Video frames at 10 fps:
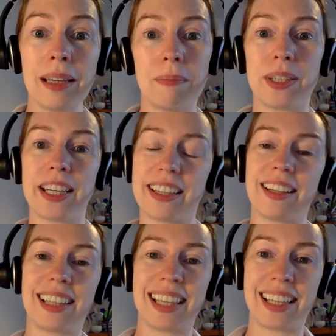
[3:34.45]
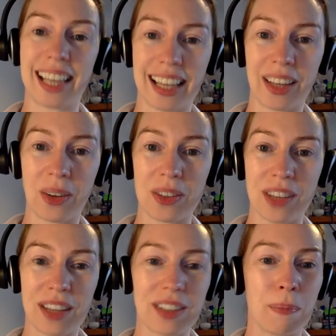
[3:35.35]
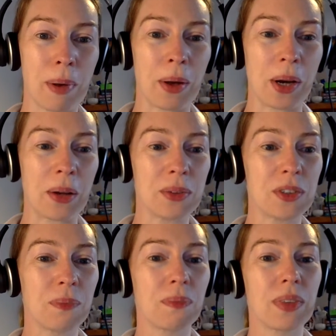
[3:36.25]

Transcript: and particularly in the context of burnout.